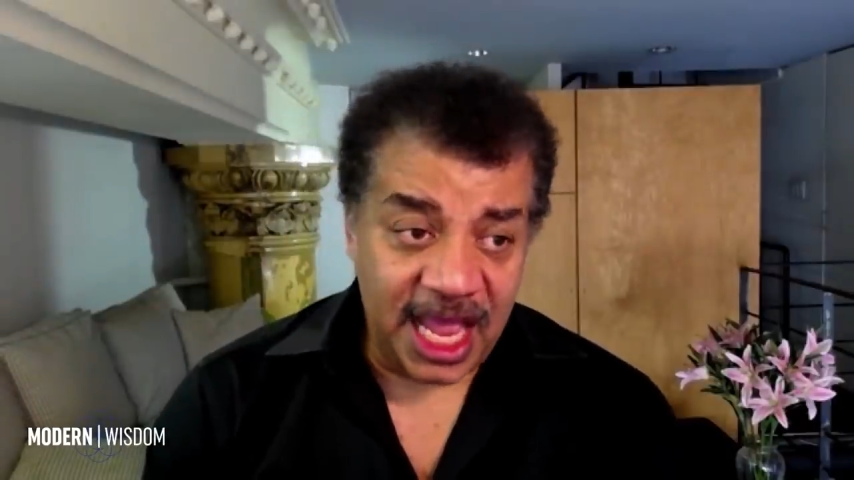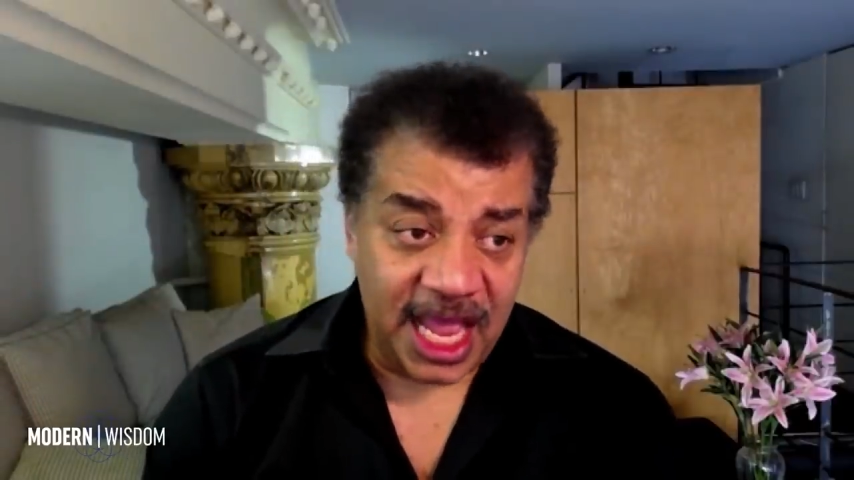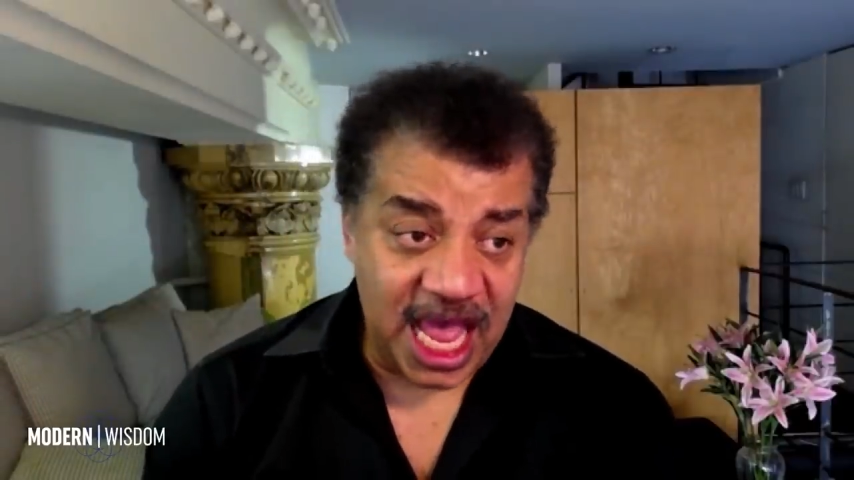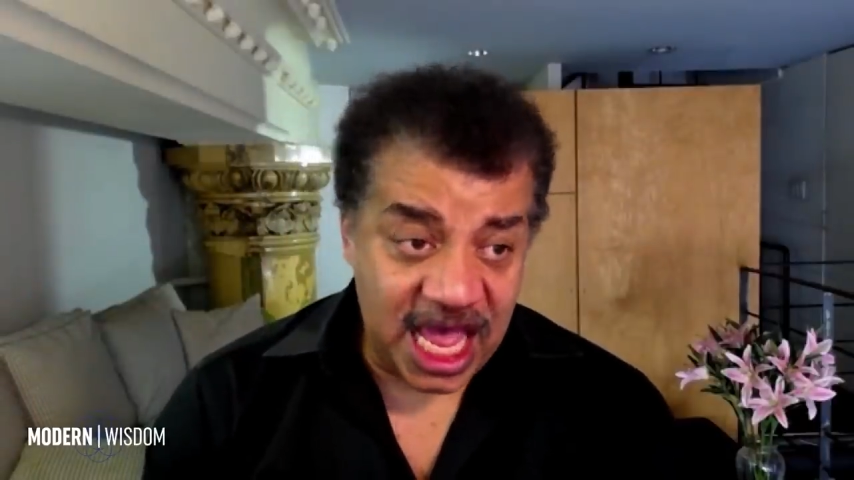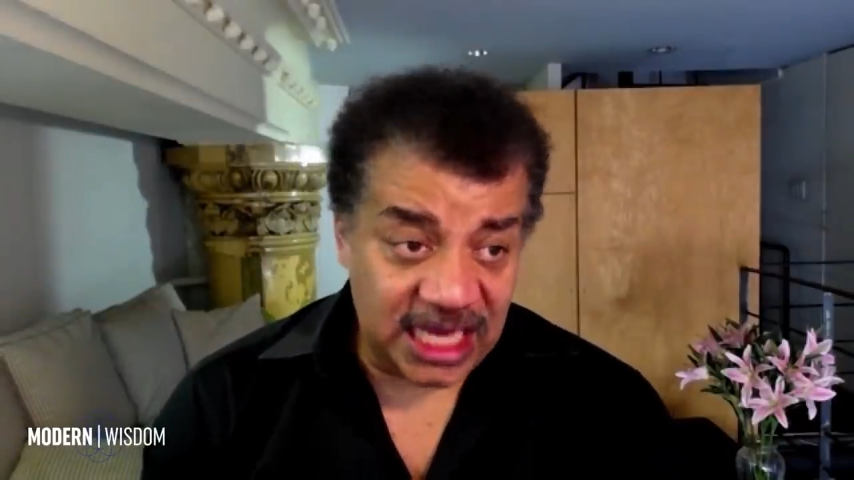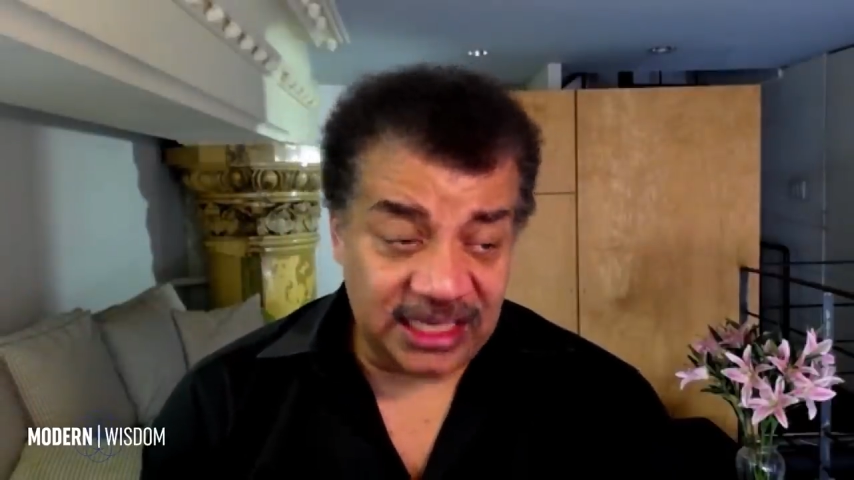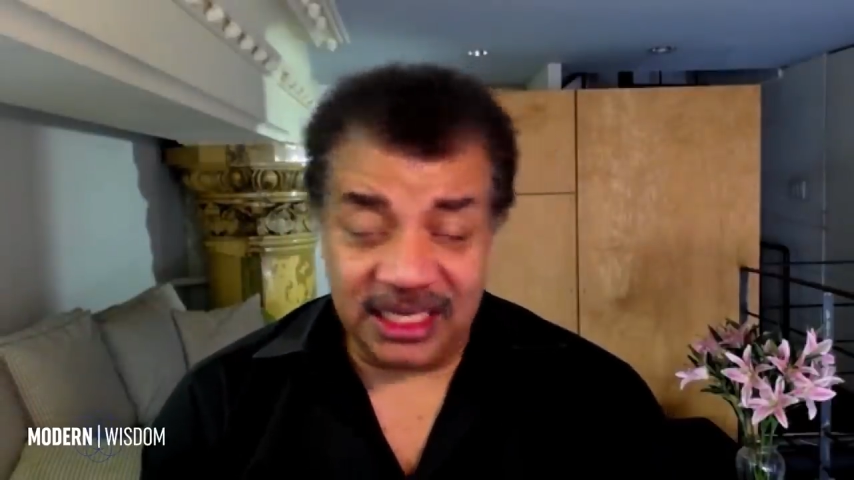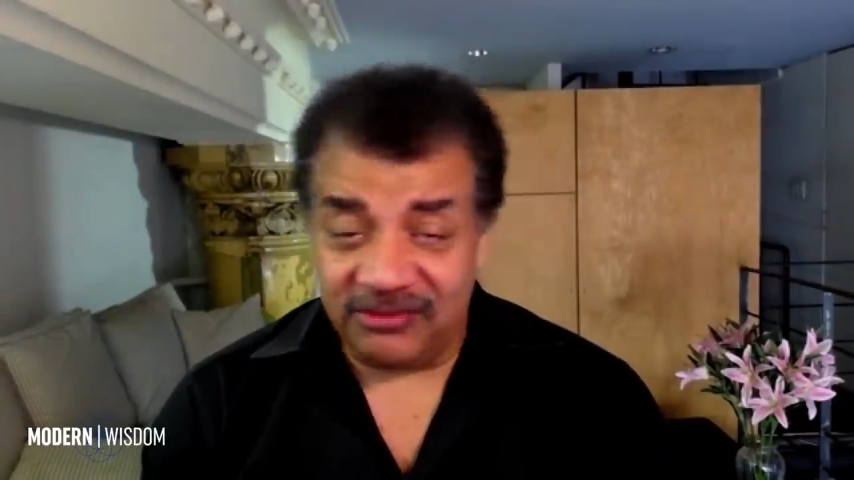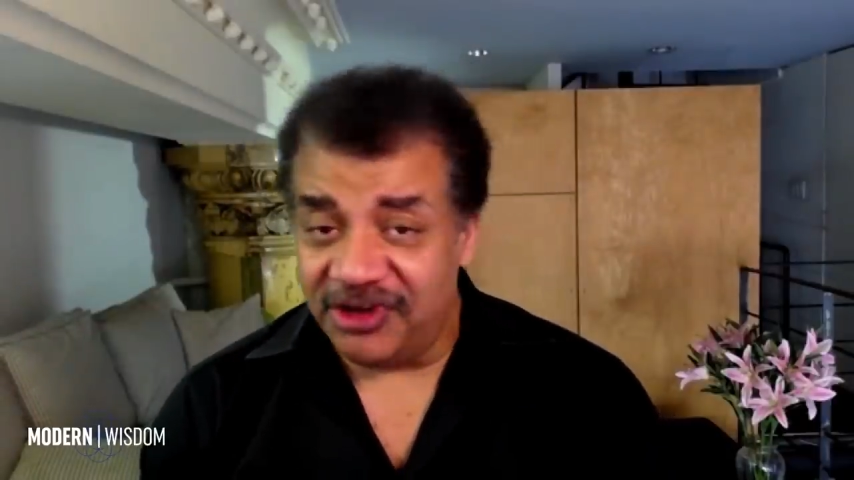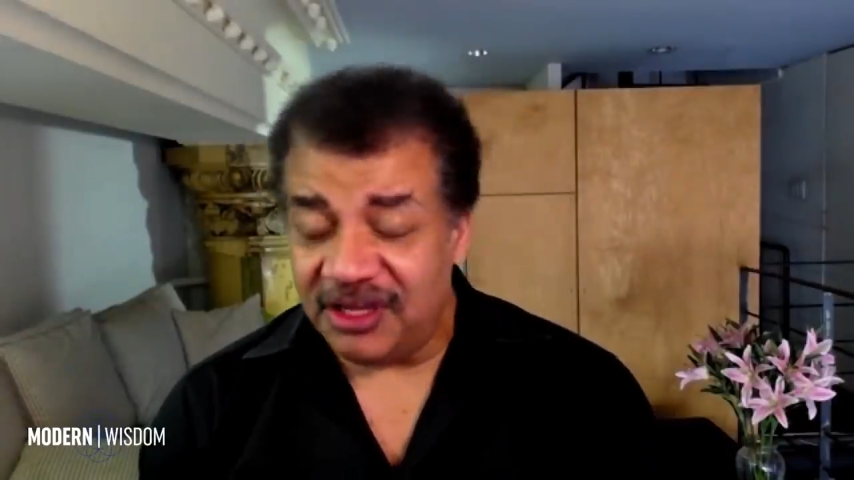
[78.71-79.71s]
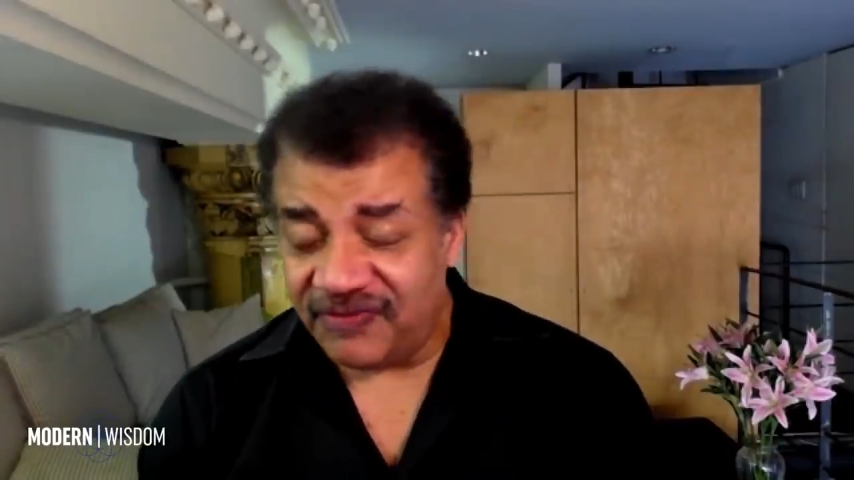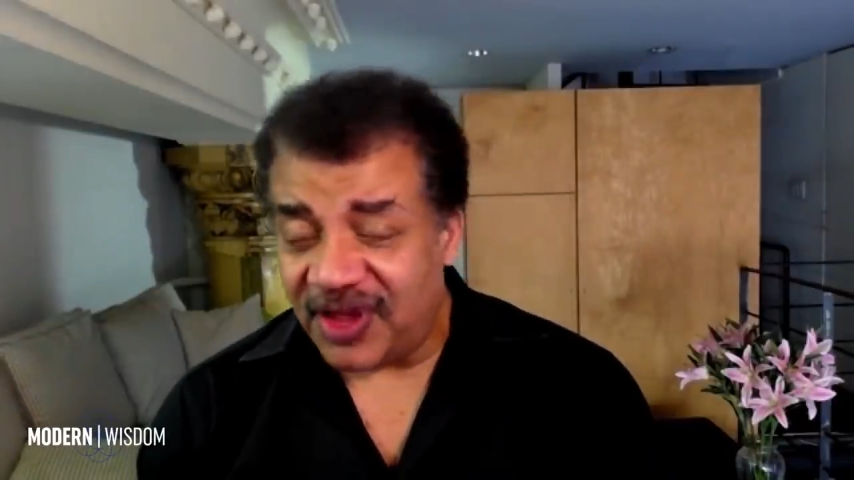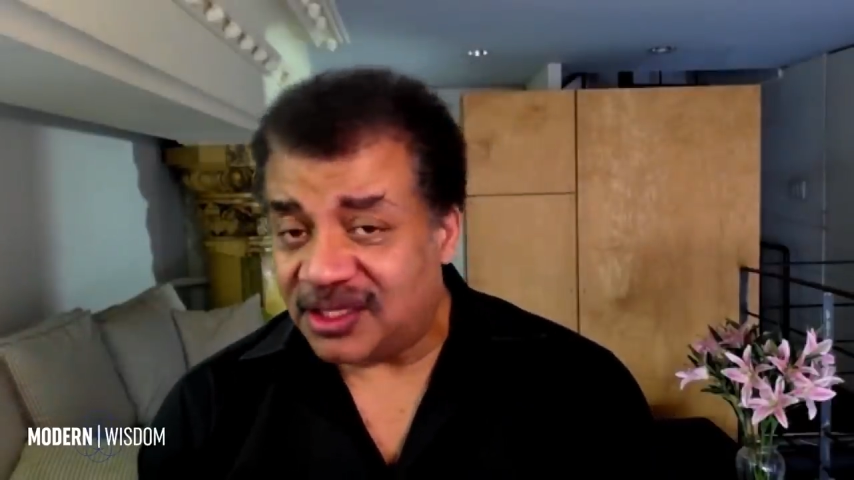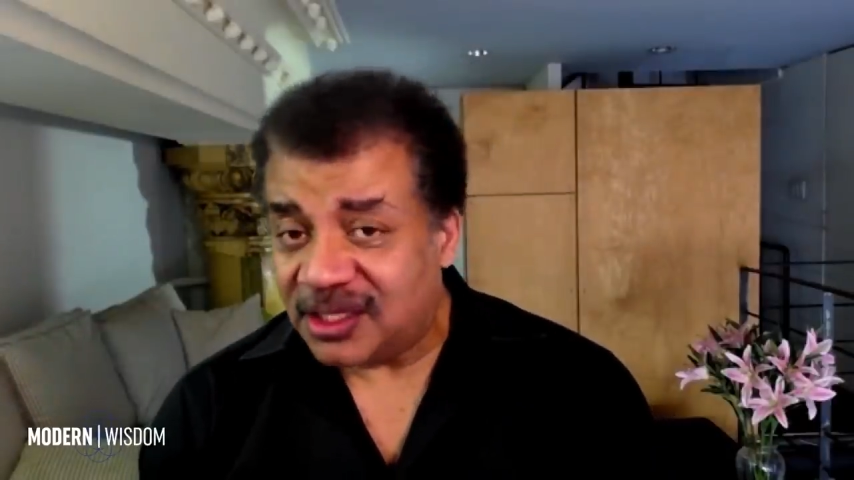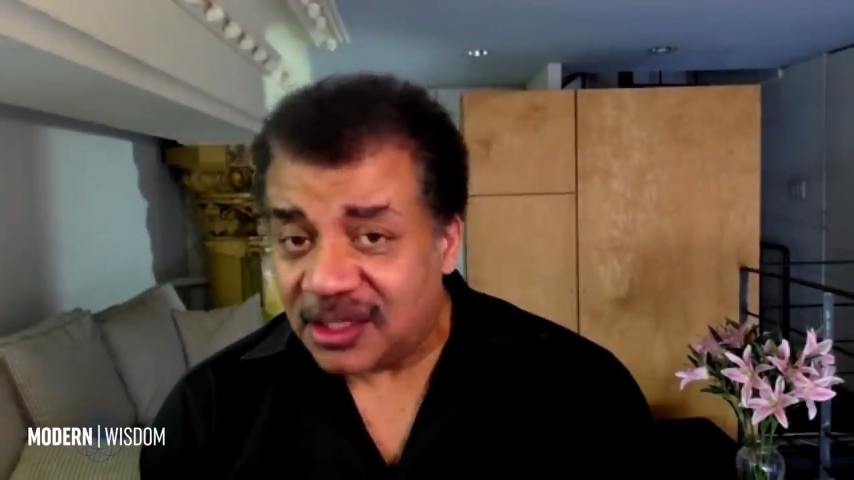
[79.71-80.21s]
And he
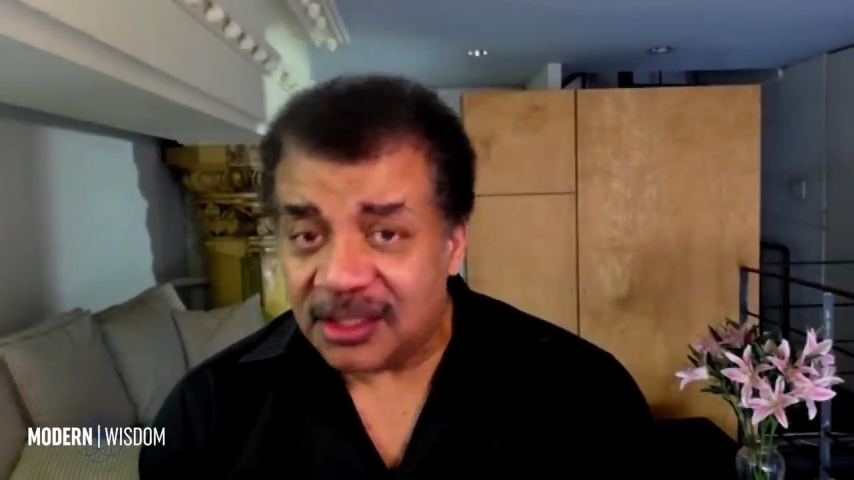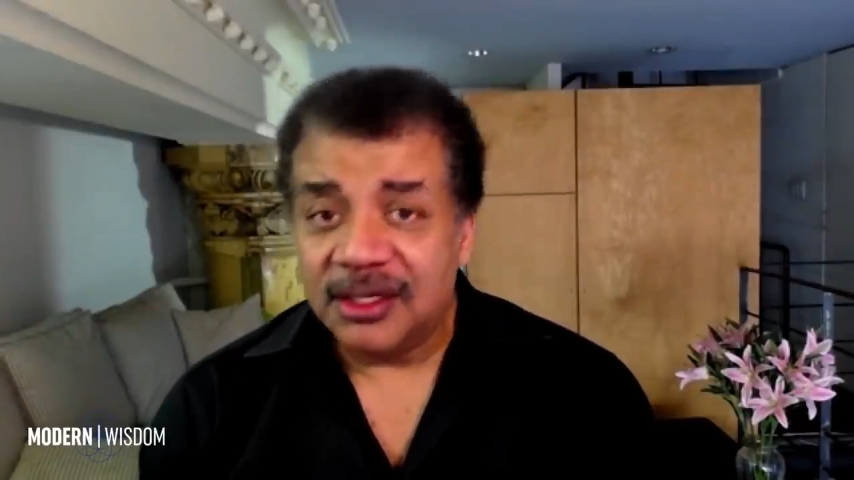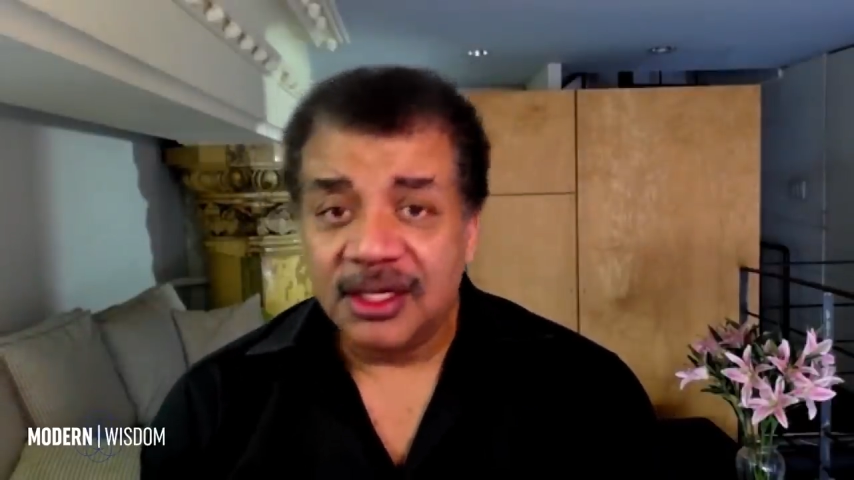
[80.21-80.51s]
reinvented